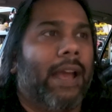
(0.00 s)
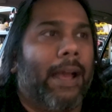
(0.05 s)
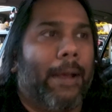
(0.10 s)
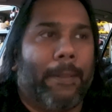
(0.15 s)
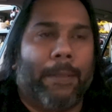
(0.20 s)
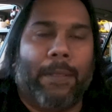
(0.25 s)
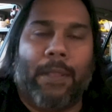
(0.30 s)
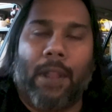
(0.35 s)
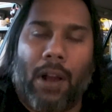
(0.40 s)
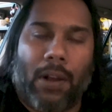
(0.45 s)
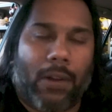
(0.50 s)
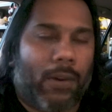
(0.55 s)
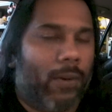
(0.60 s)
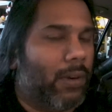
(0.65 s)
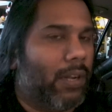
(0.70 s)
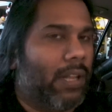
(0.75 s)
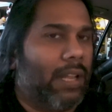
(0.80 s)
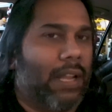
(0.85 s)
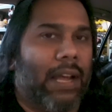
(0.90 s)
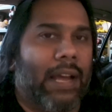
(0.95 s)
Not
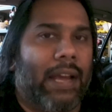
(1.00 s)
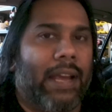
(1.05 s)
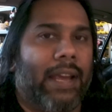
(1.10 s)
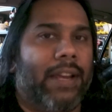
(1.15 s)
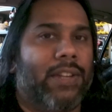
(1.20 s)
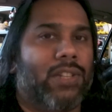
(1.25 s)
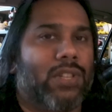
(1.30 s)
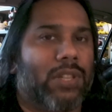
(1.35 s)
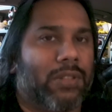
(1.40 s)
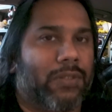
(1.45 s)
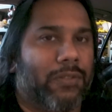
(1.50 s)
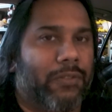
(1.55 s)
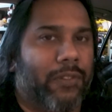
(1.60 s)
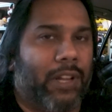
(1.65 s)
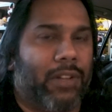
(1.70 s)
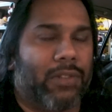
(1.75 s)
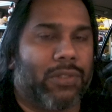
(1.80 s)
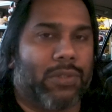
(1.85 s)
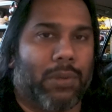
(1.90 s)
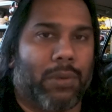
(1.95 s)
gonna lie, it just
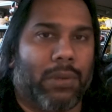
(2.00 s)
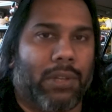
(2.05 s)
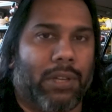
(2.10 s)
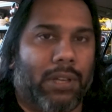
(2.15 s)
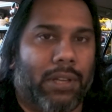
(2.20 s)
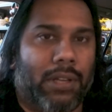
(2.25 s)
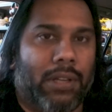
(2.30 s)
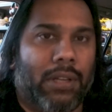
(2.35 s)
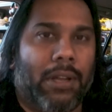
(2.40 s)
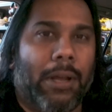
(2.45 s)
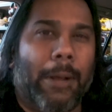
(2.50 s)
felt so good.